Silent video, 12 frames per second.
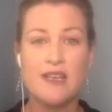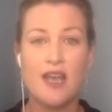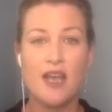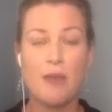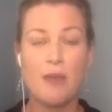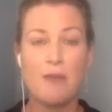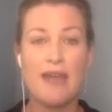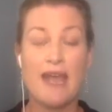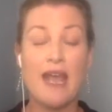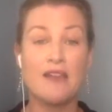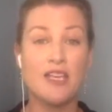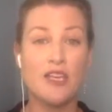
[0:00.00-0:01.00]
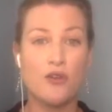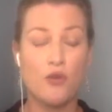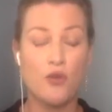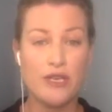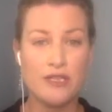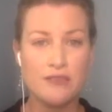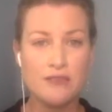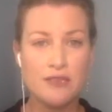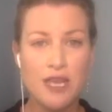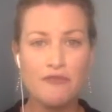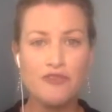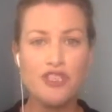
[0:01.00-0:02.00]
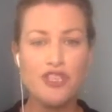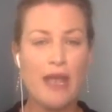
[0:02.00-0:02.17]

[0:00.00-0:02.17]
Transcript: um, about how the audience loved you,